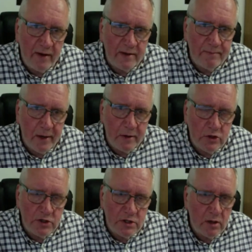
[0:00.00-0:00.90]

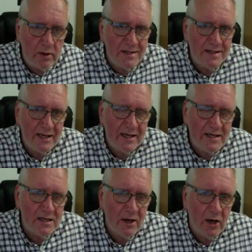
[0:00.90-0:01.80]
much. So it's
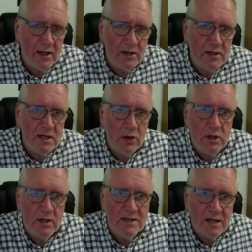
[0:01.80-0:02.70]
things like the
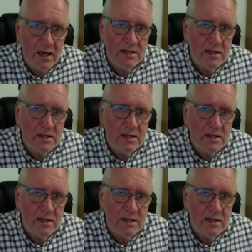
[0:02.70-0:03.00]
token sets